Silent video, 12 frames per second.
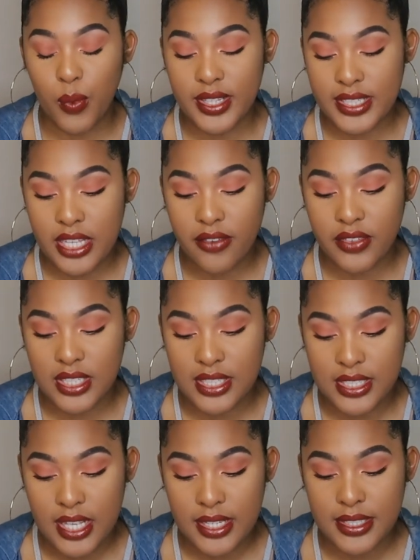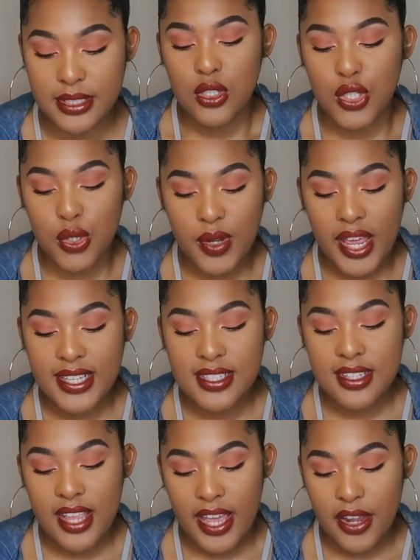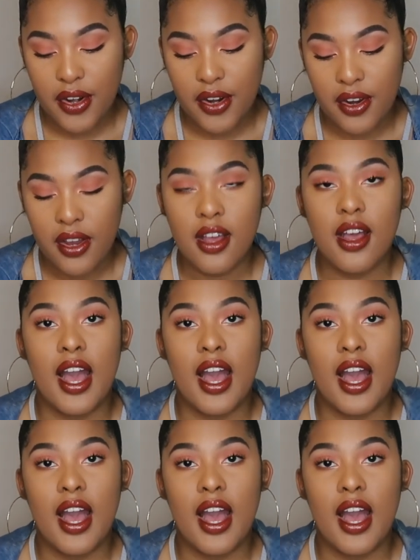176. 2 days later,